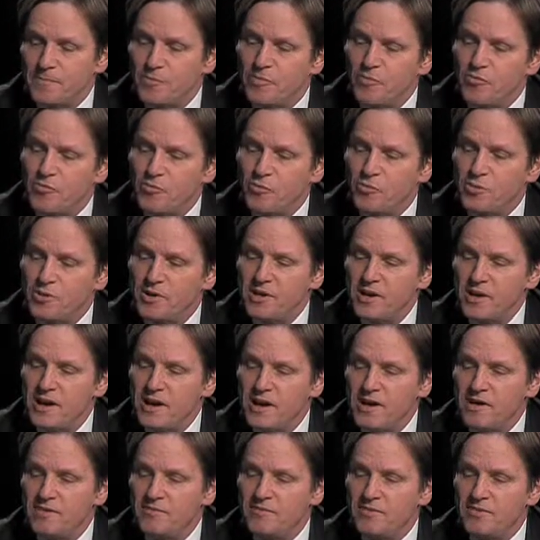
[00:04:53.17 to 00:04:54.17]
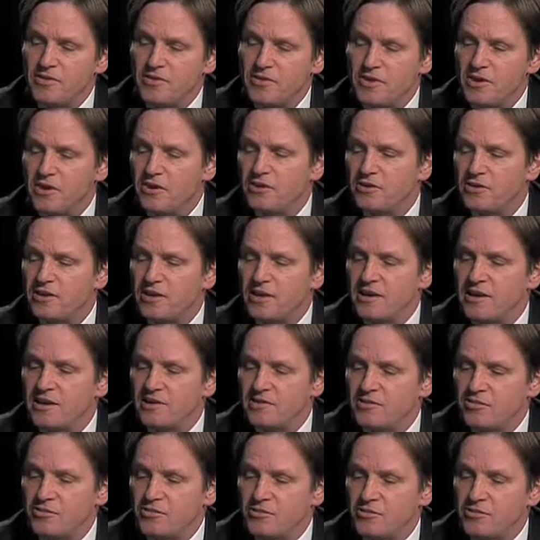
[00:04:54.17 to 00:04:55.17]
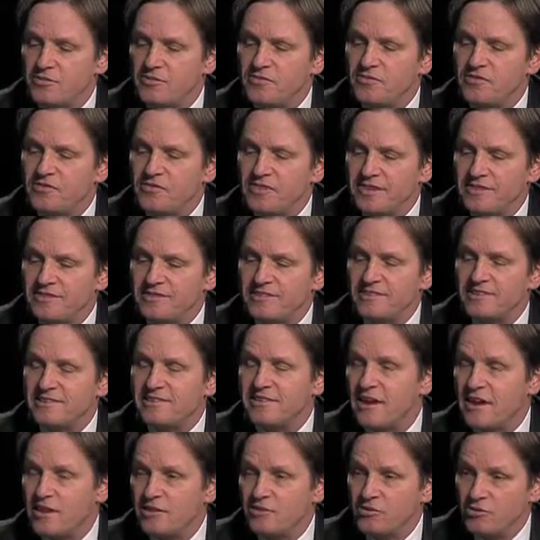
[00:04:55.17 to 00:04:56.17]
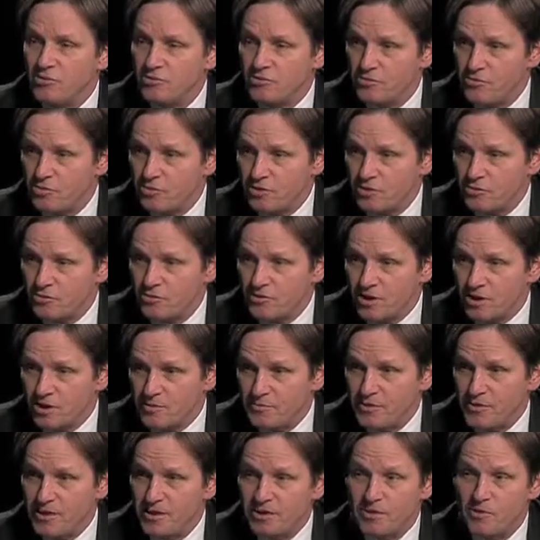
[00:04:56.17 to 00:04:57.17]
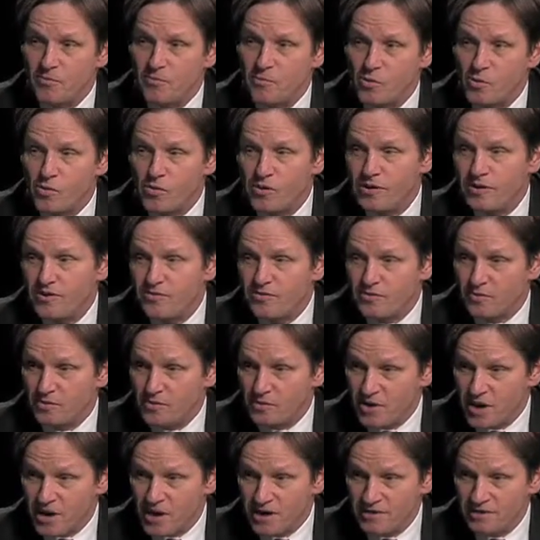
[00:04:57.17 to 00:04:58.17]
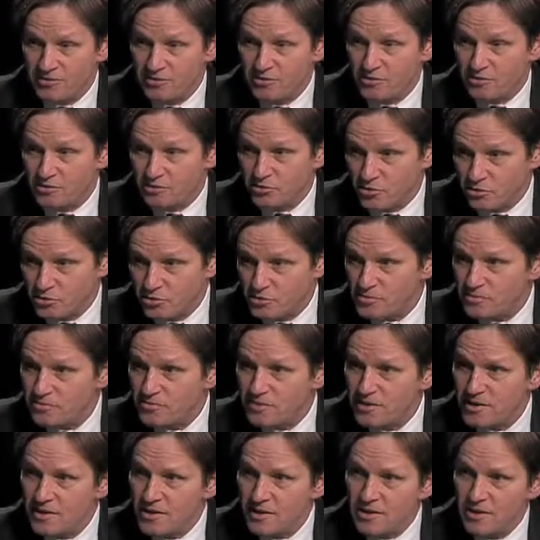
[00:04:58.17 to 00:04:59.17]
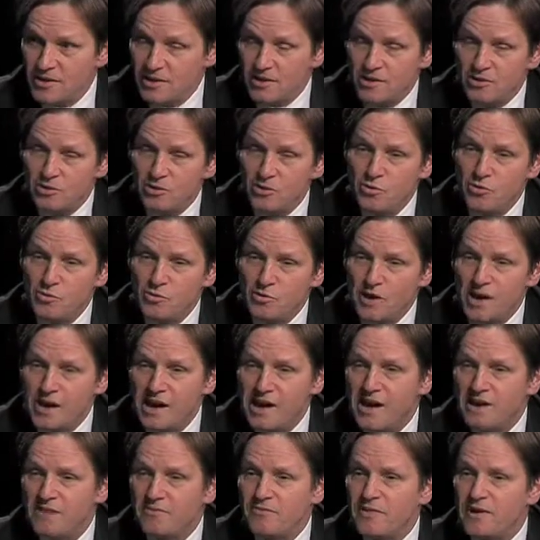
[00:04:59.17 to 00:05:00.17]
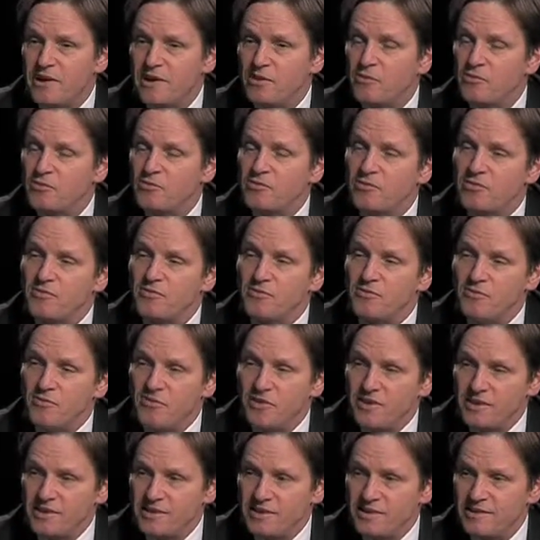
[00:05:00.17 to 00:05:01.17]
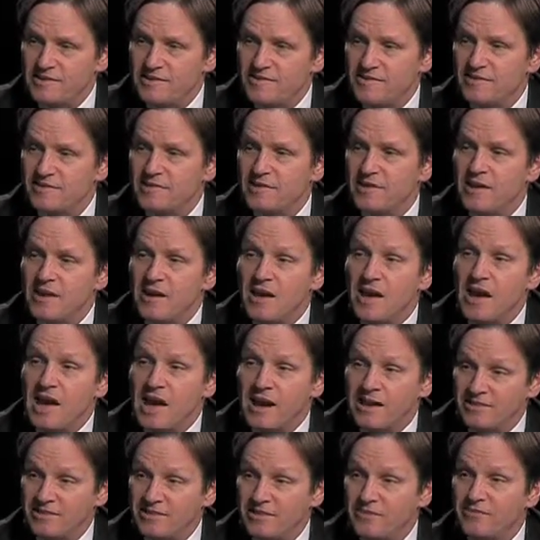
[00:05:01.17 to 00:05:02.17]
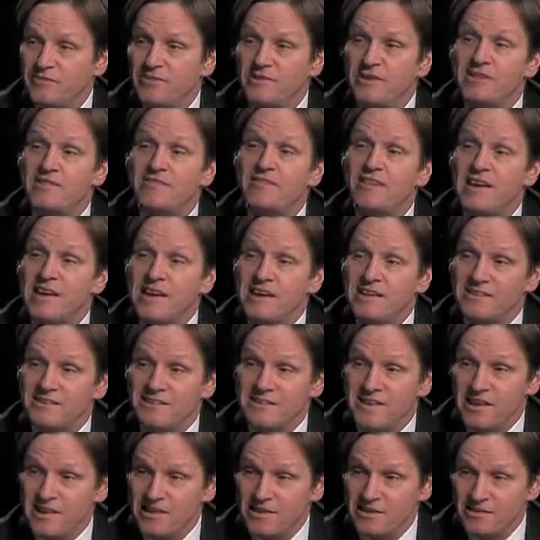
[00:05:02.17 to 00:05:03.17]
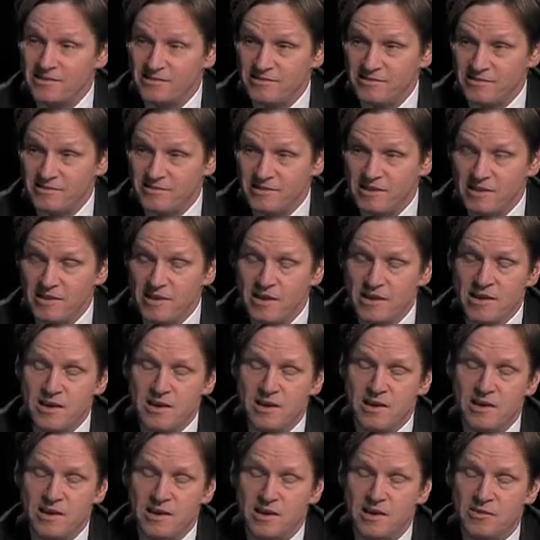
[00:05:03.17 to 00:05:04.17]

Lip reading: So we have the younger kids, sort of 6 to 10 years old, coming in the morning from 9 till noon, 2.5 hours of fitness activities and tennis, and a